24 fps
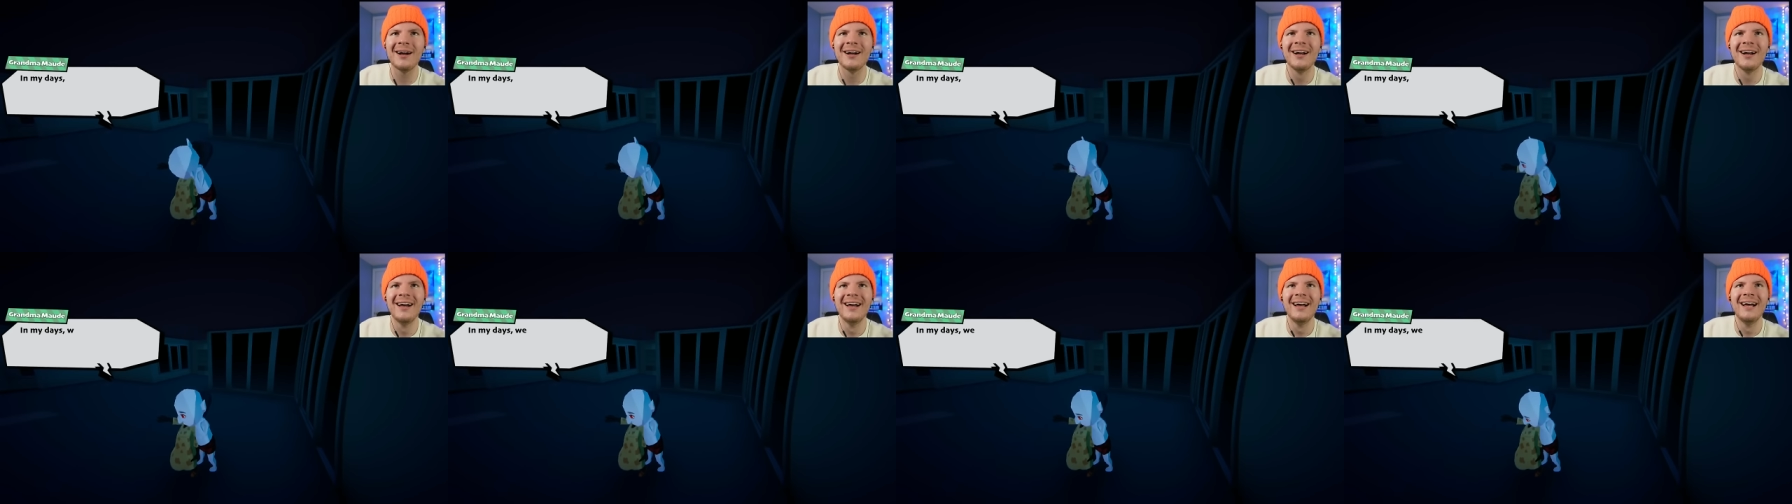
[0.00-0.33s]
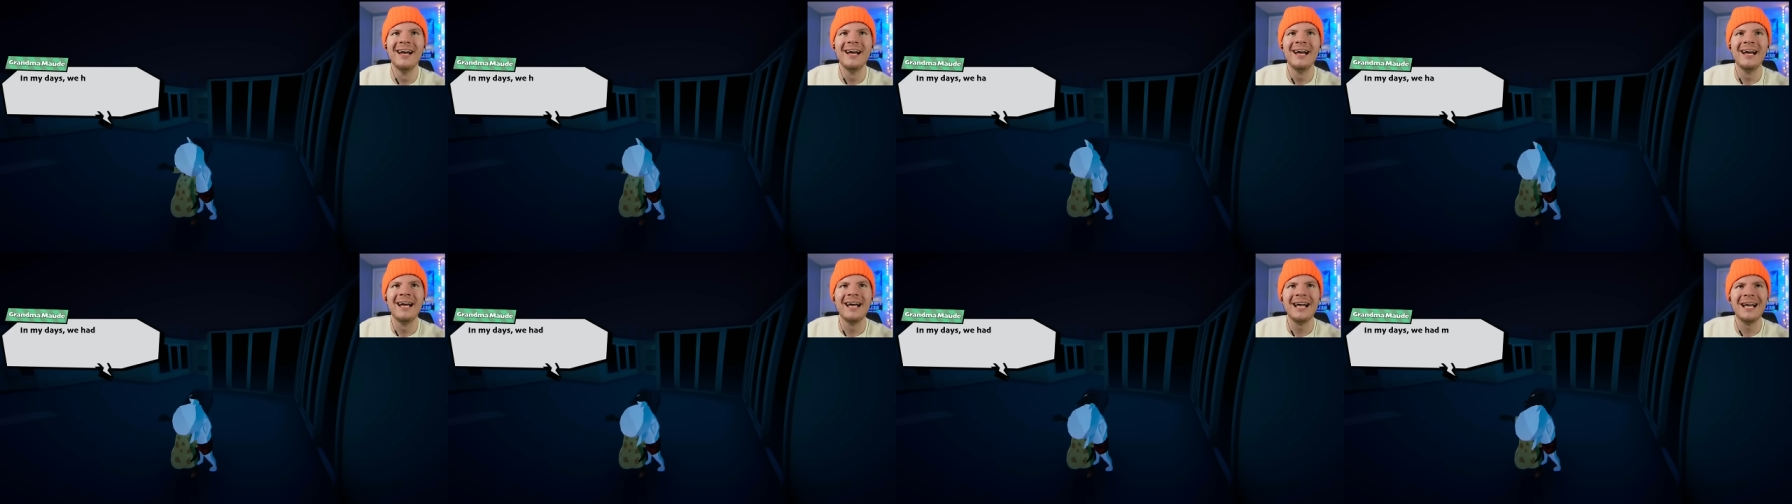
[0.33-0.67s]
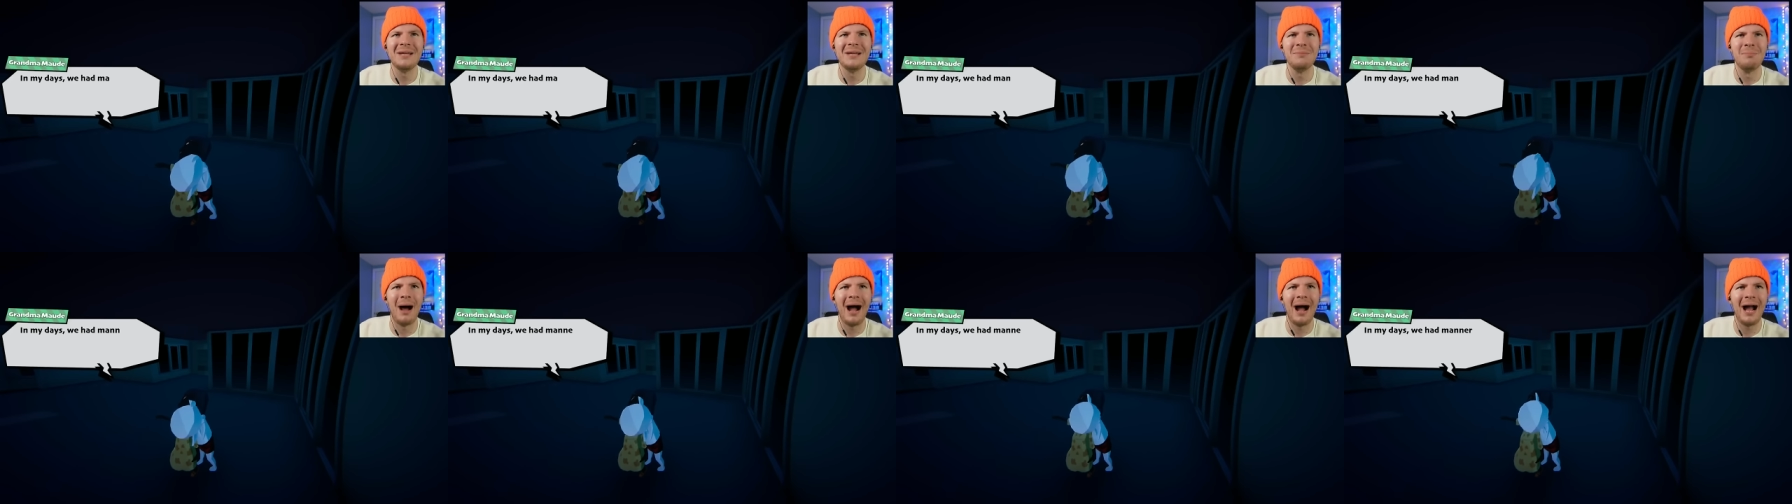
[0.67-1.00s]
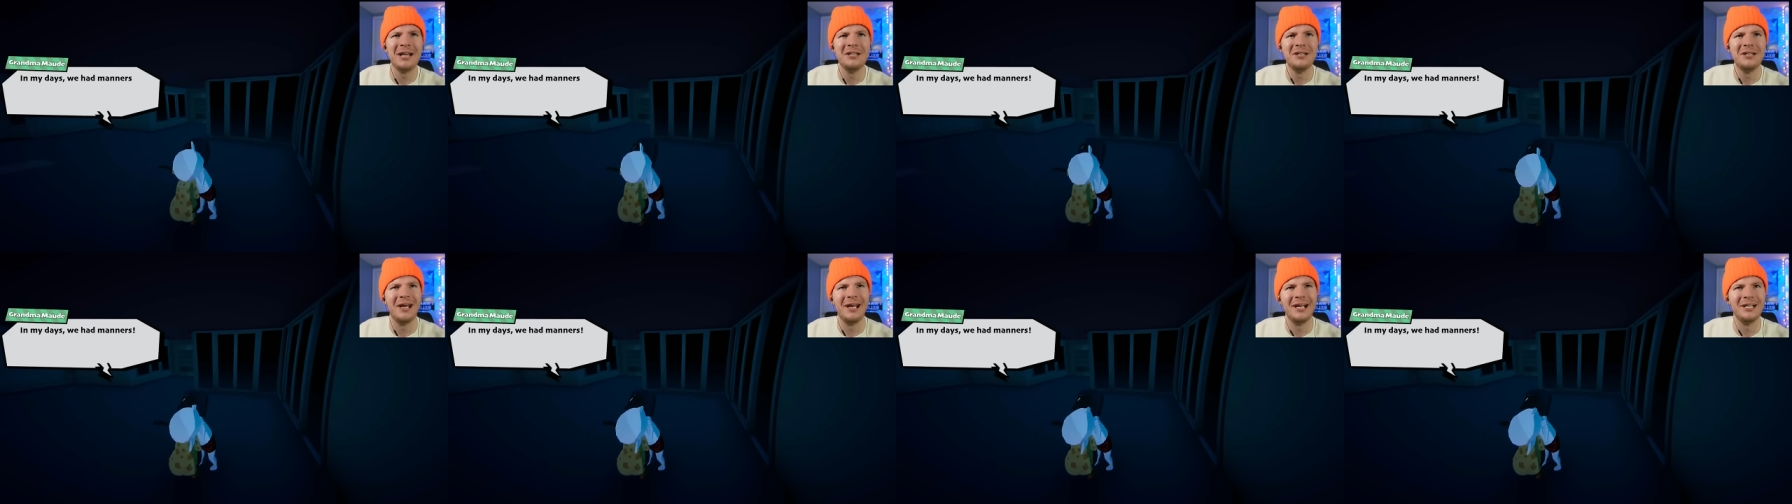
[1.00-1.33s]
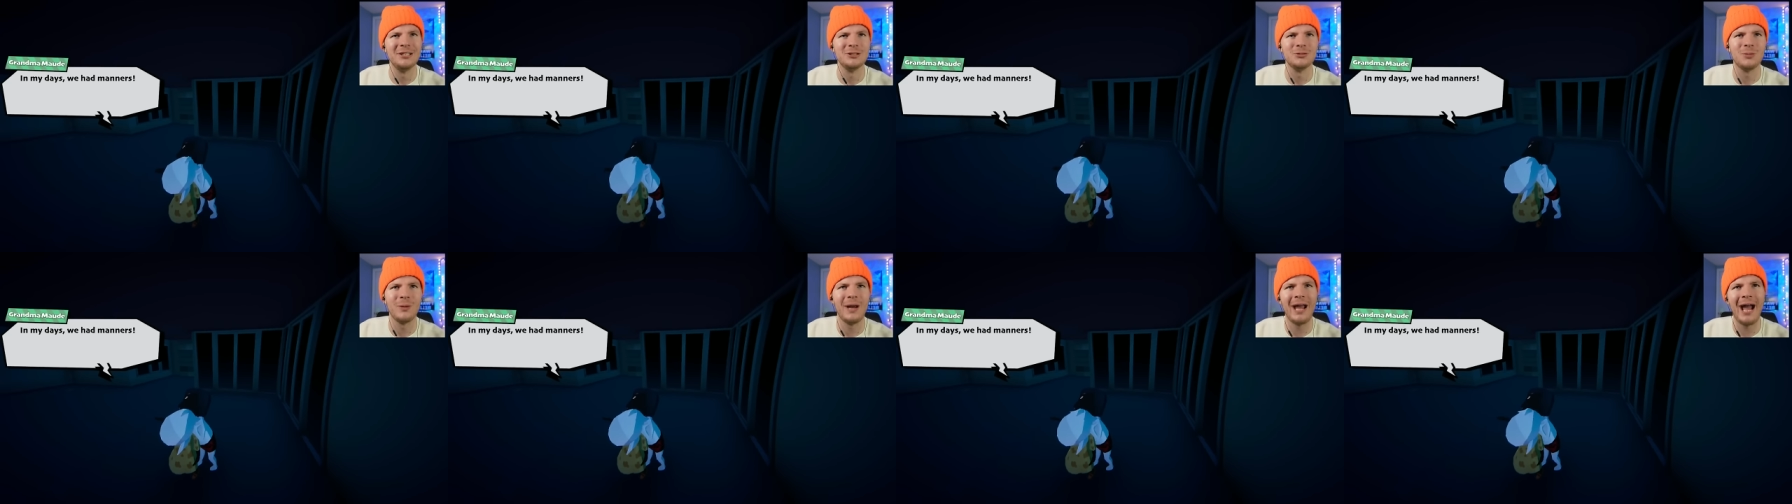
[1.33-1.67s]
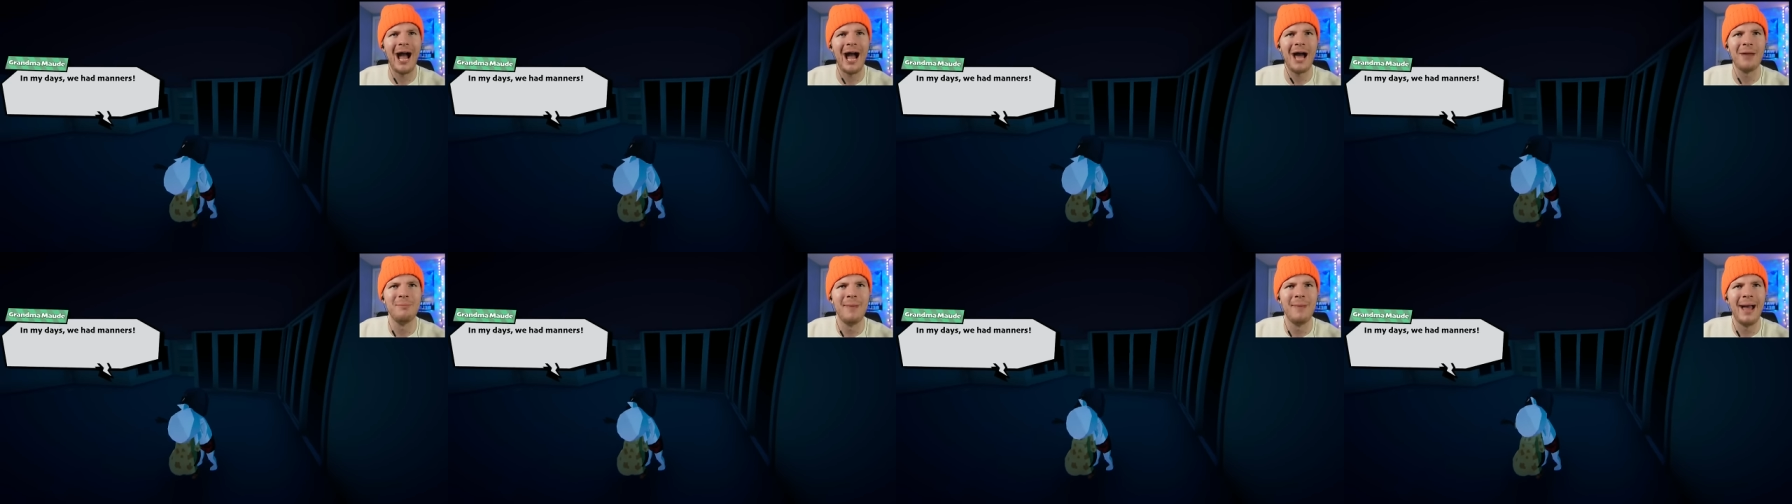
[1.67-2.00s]
In my days, we
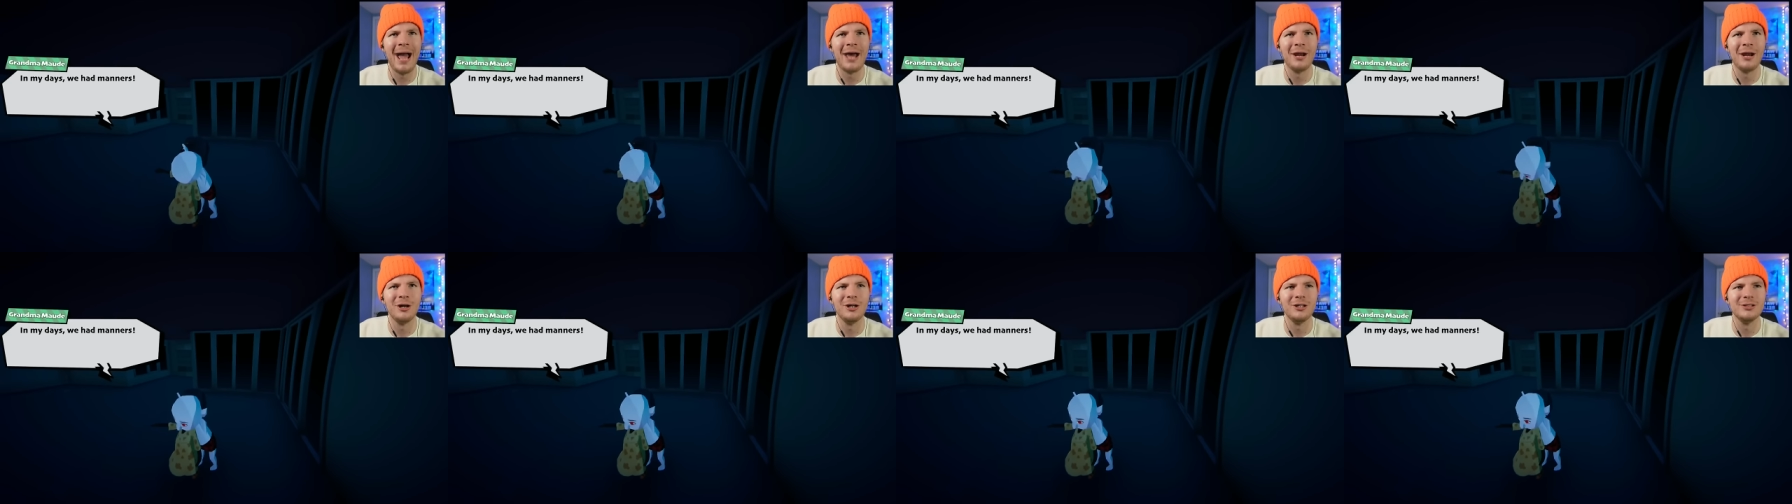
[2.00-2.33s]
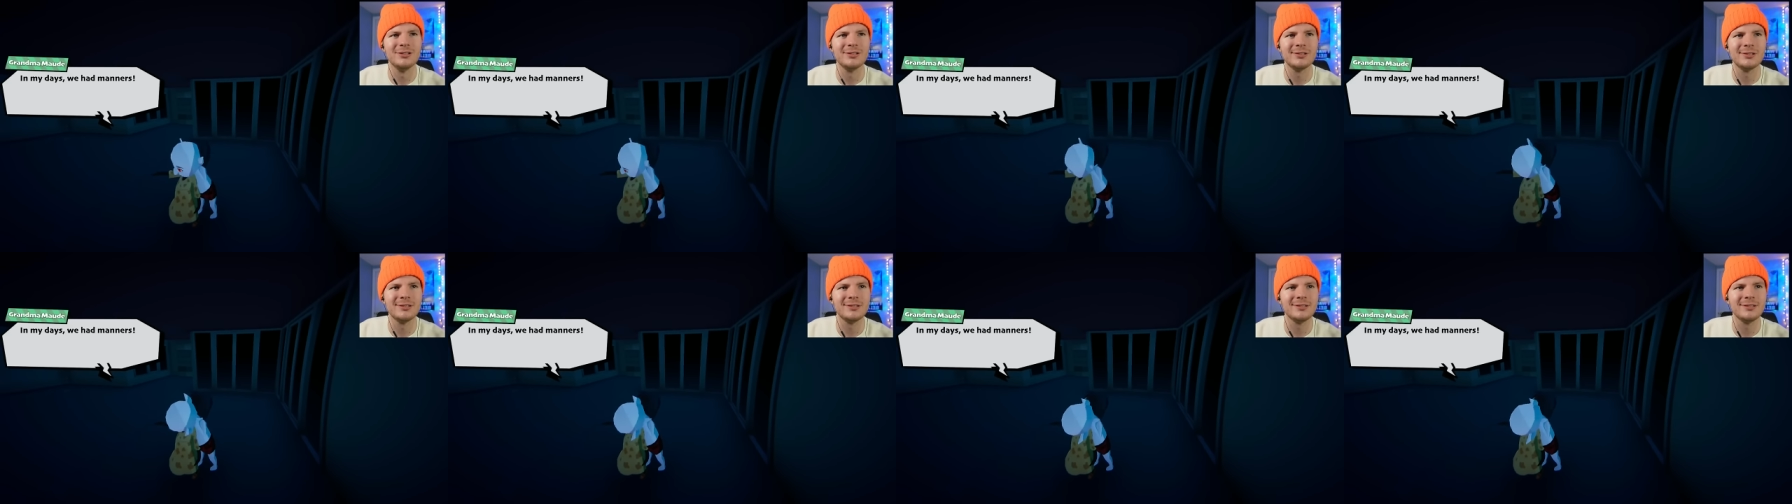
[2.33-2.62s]
had manners.